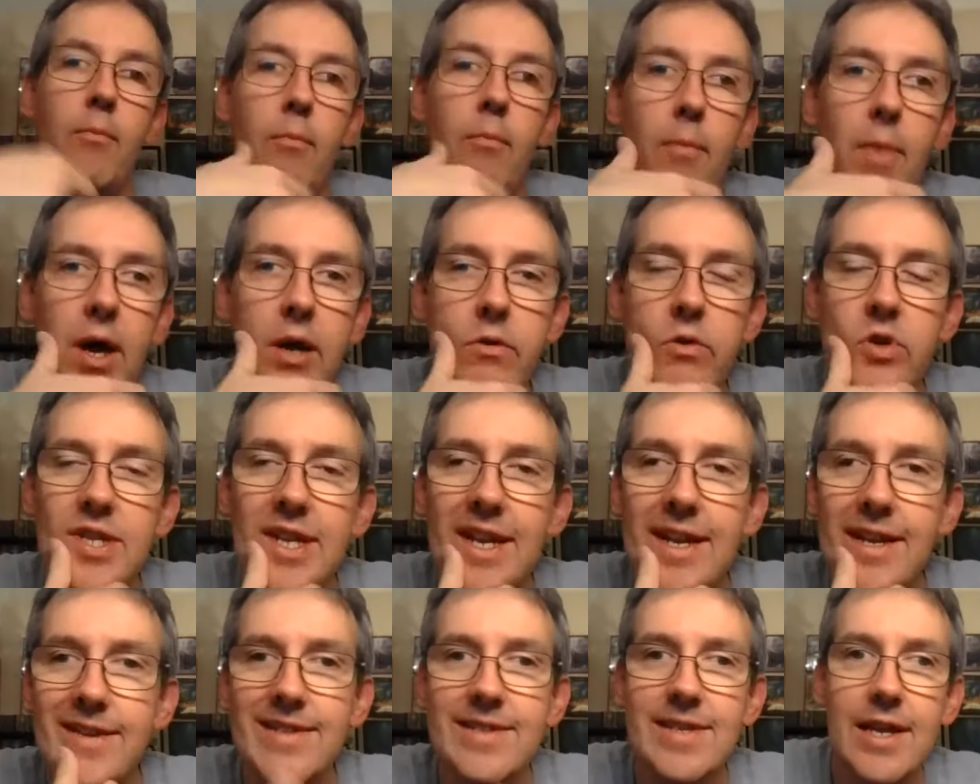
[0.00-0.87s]
My
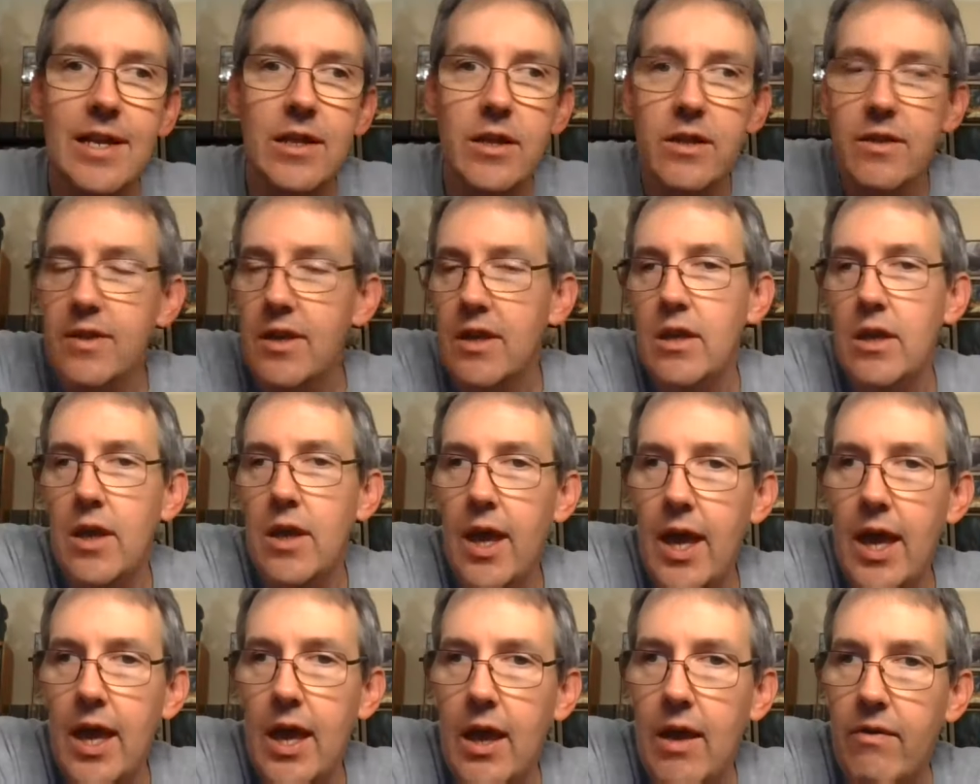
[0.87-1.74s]
understanding is sadly they
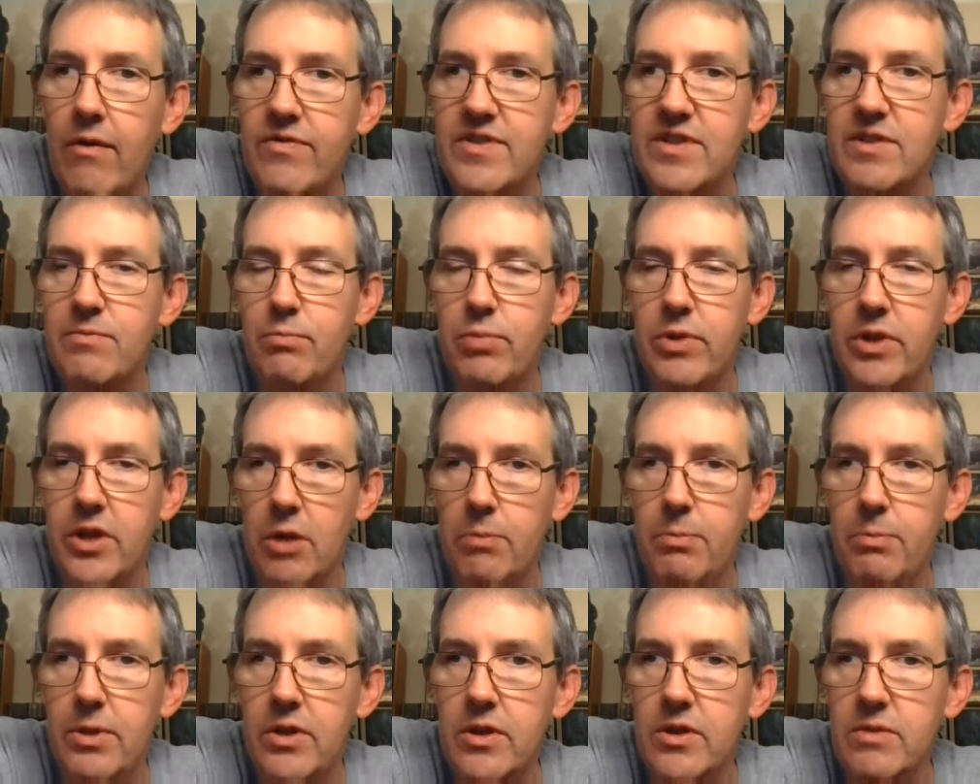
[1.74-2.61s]
have split
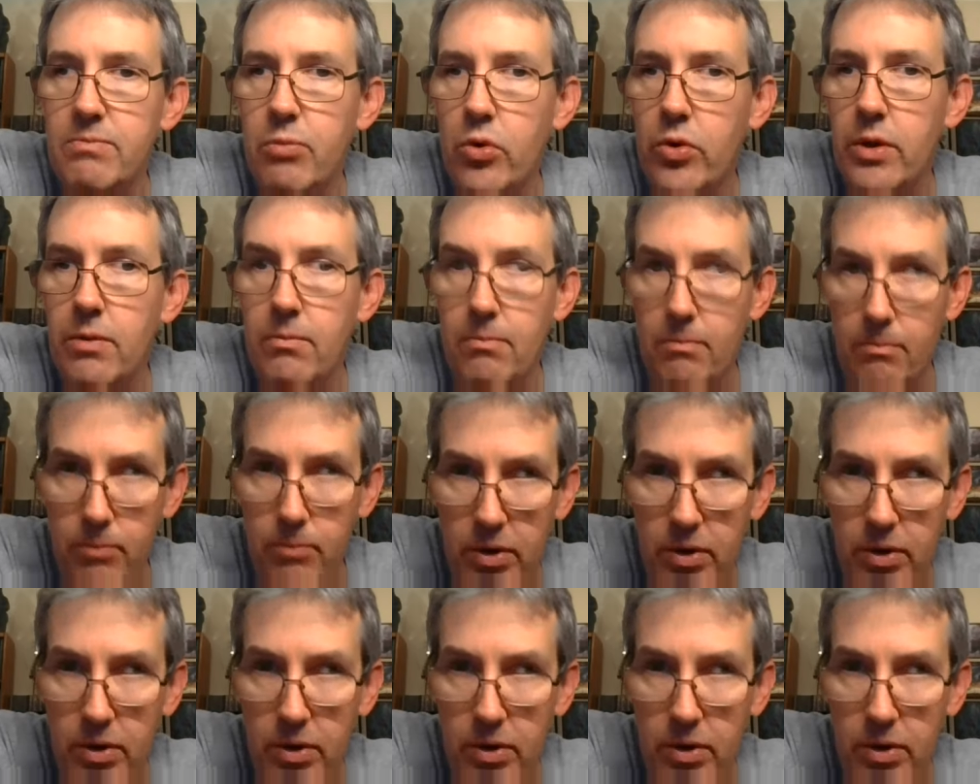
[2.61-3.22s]
up at this point,